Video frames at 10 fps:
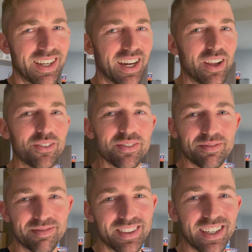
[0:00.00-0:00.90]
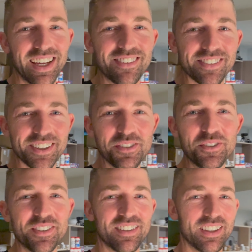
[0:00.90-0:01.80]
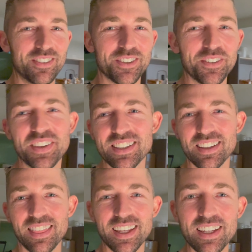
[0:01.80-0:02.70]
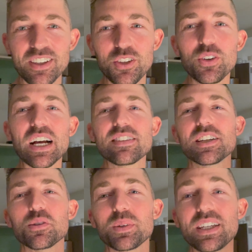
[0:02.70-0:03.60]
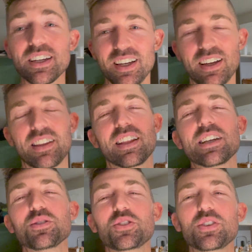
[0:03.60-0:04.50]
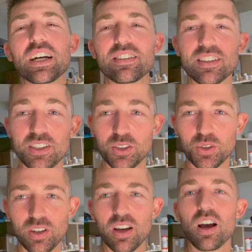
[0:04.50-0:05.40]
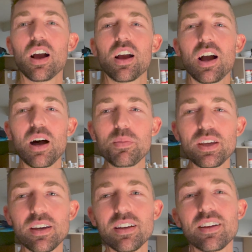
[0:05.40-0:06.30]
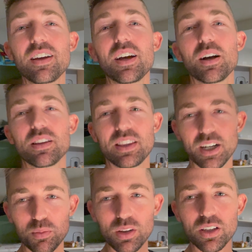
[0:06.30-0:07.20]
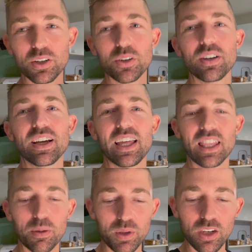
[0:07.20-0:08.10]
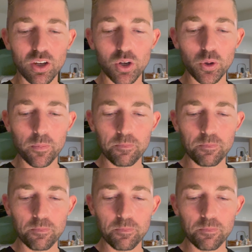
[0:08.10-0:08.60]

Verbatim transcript: I don't, I don't know. I don't know if that's a thing. You guys tell me, that's what you guys can do. Comment down below and let me know